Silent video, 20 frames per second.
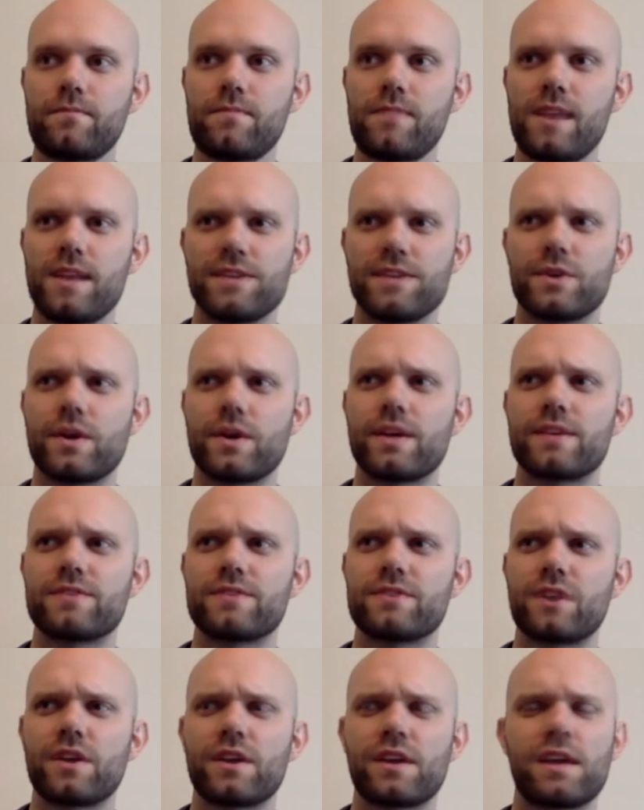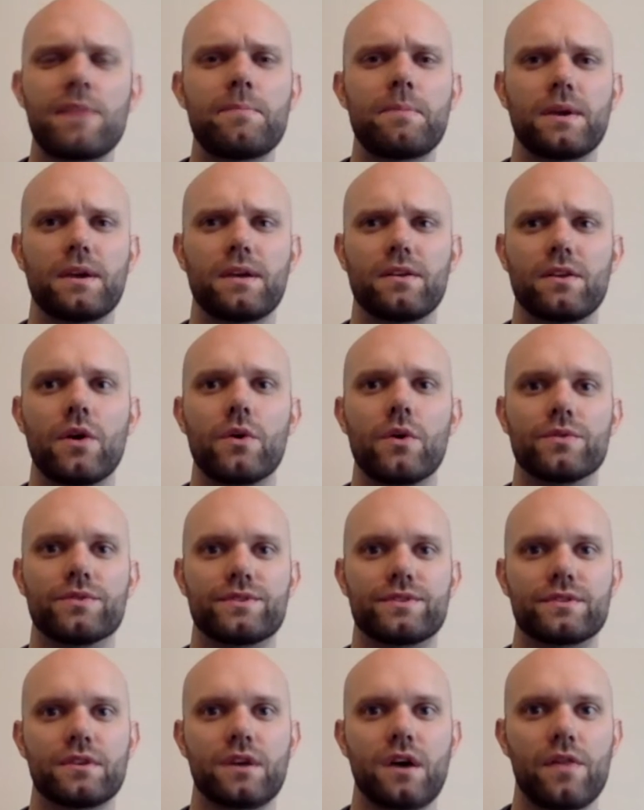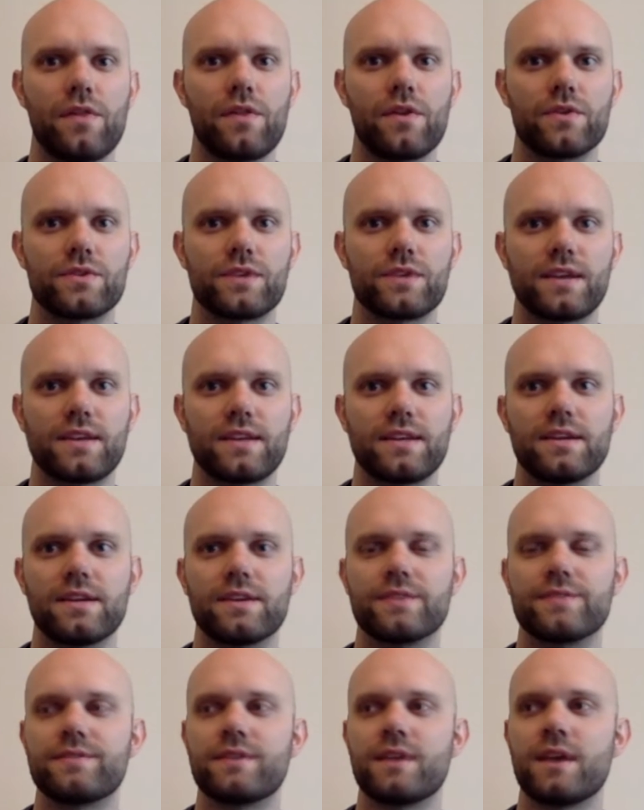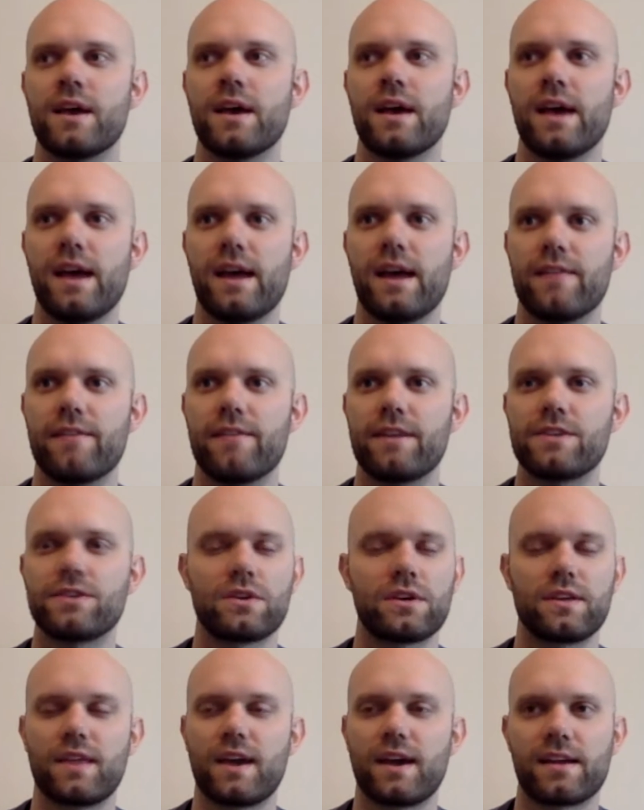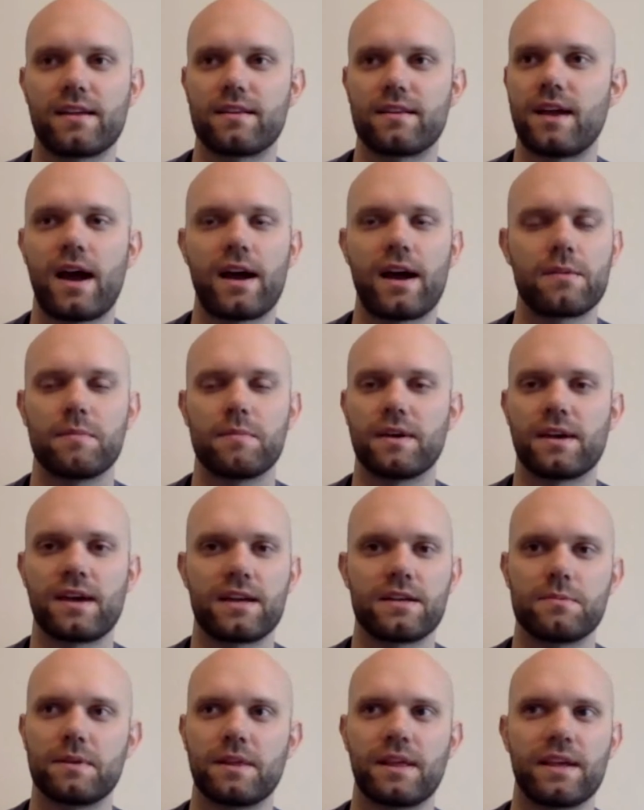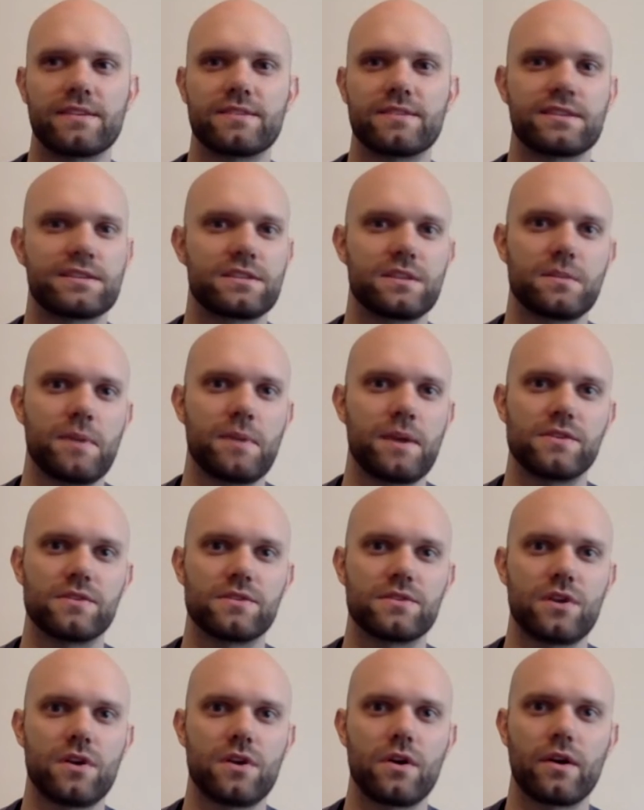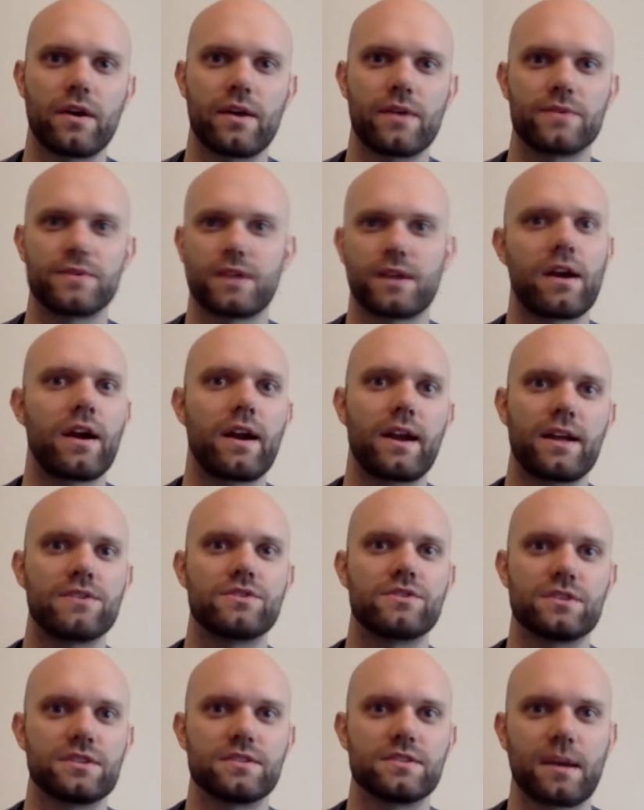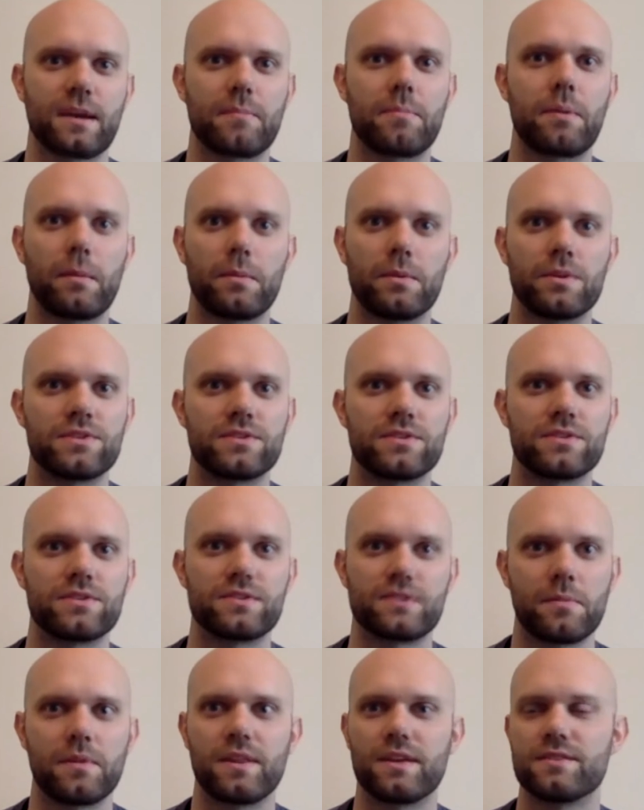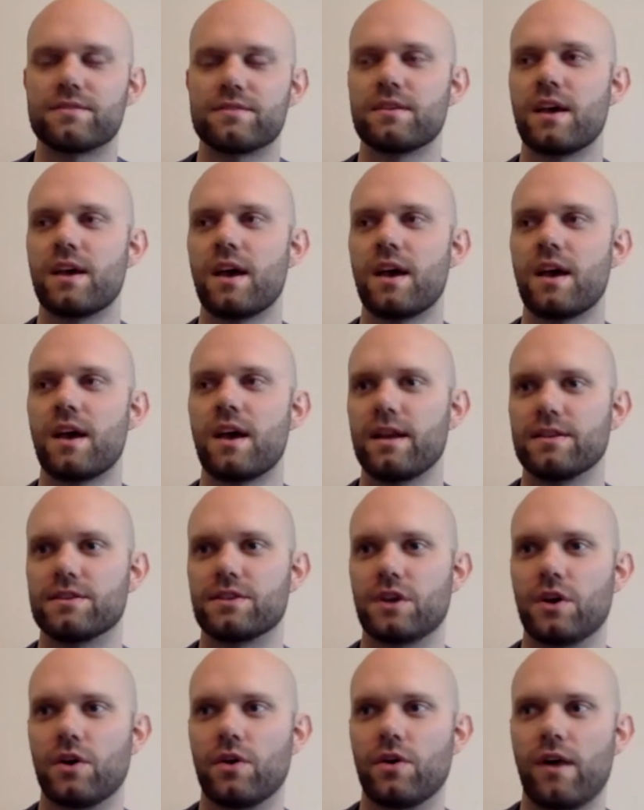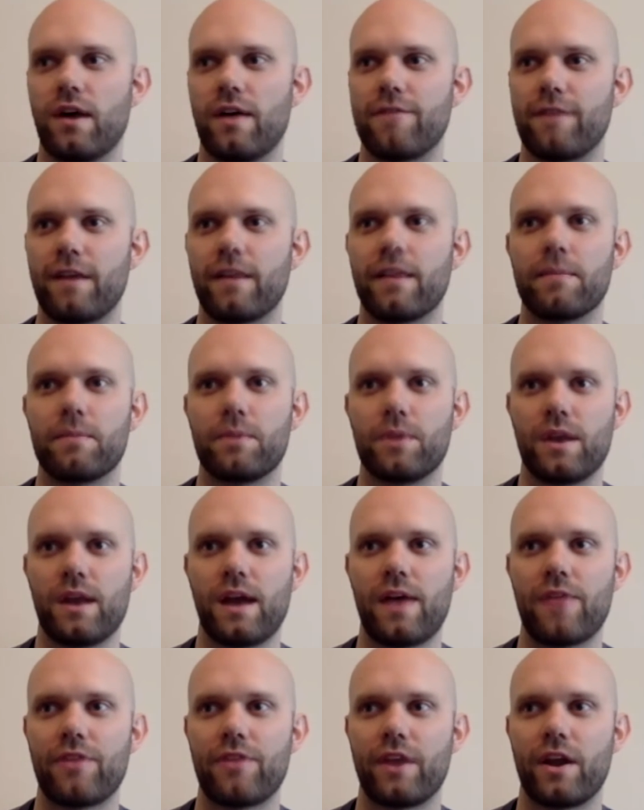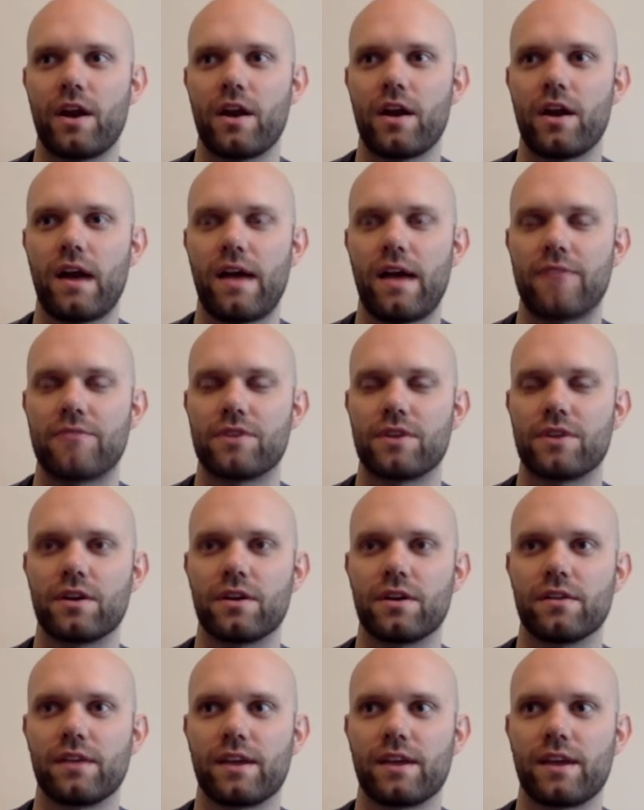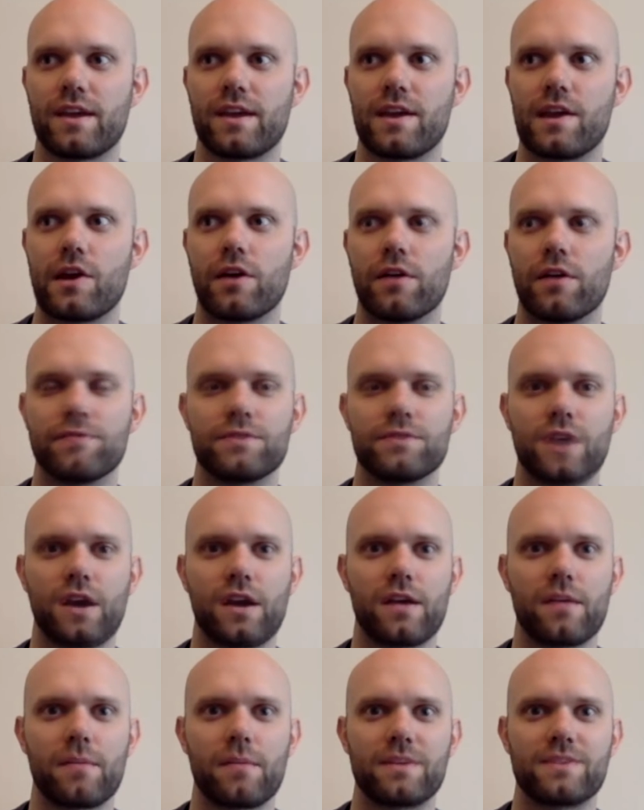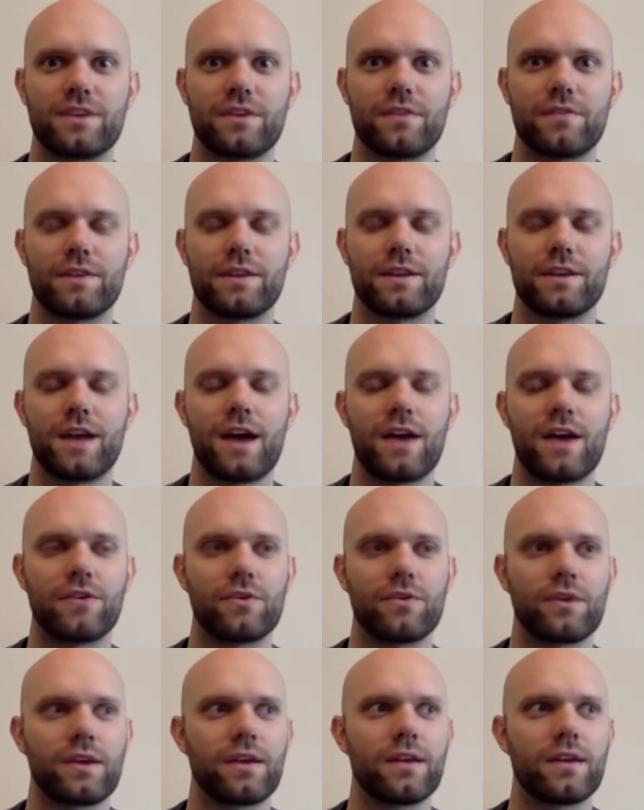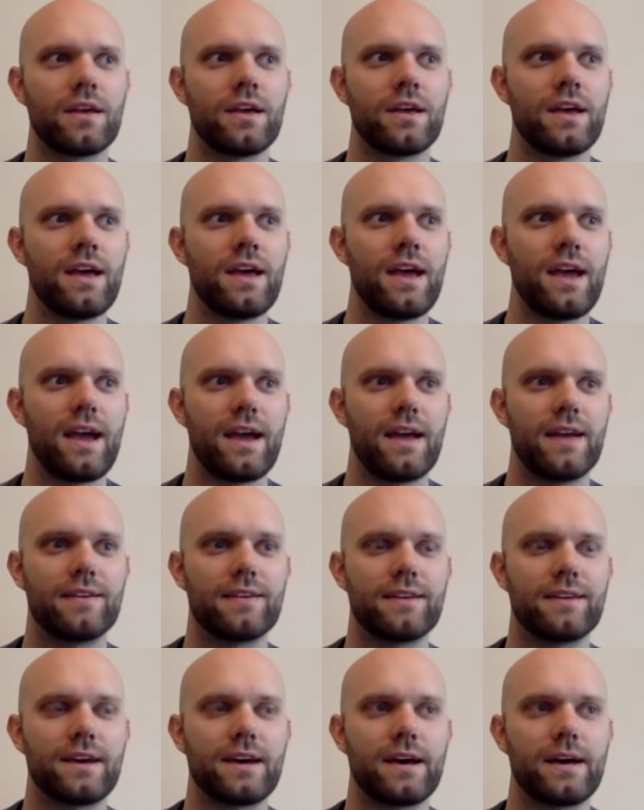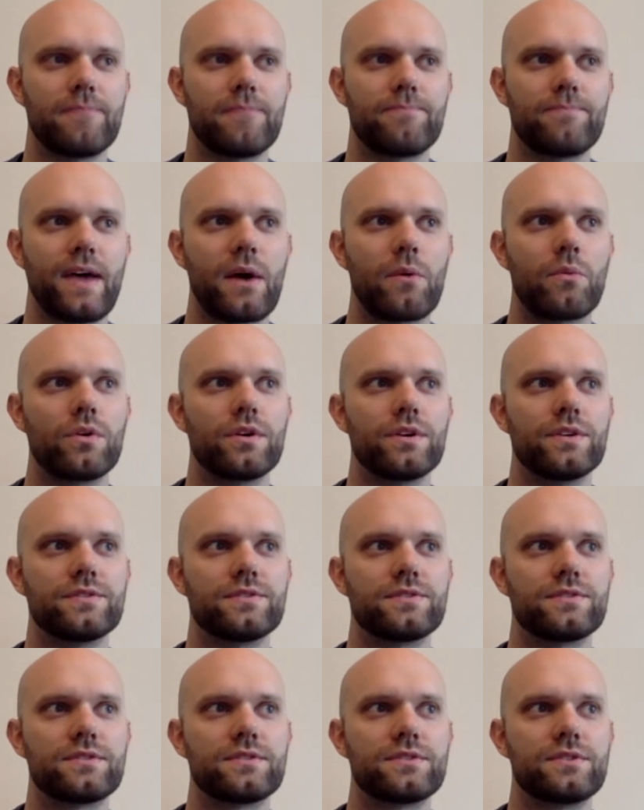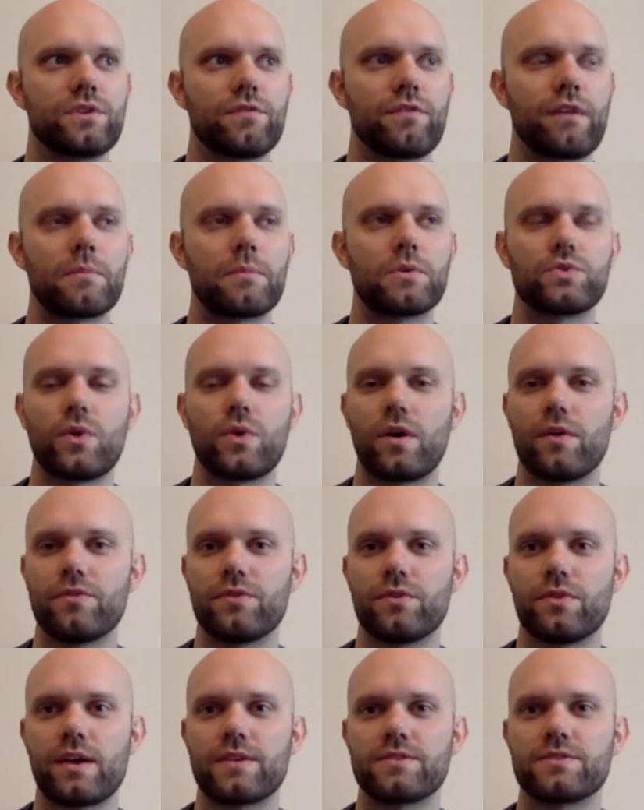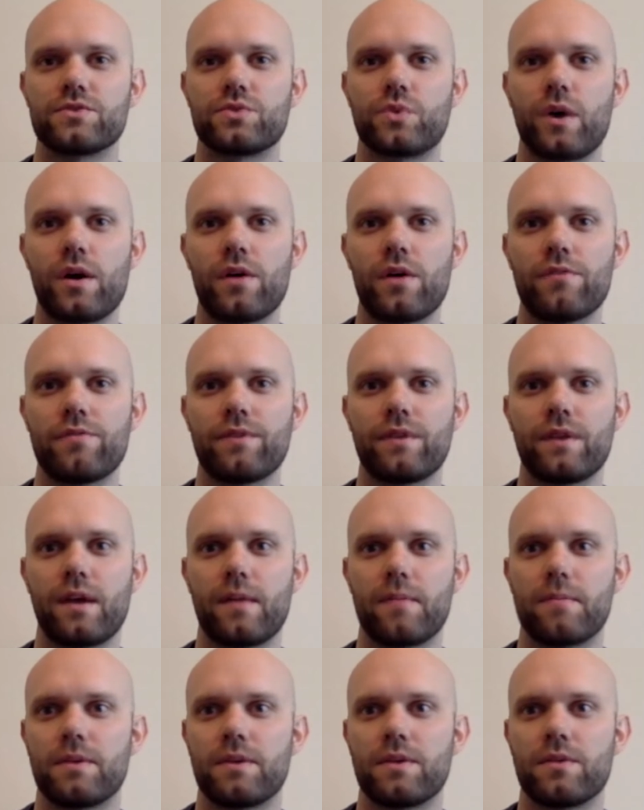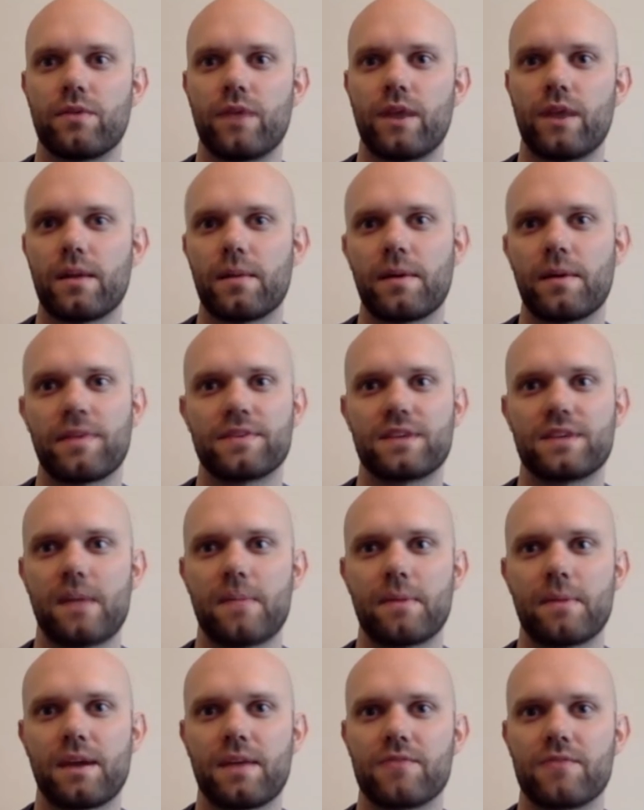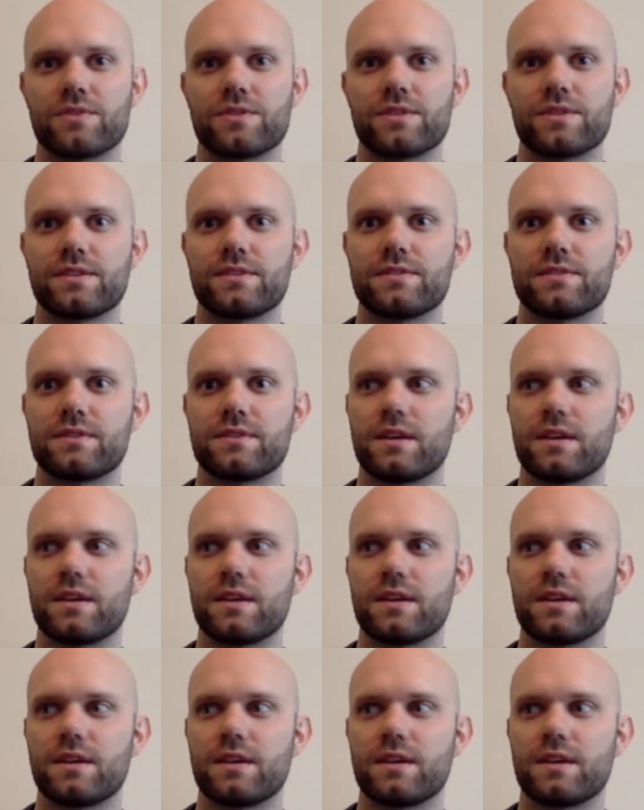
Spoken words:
And so I started keeping notes on those ideas. And eventually that document got to be 60 pages long. And I was like, all right, I should just publish some of this. Right. And so I finally put it out there after a year of talking myself into not doing it. And that was November 12th, 2012. And I've been writing about the topic ever since.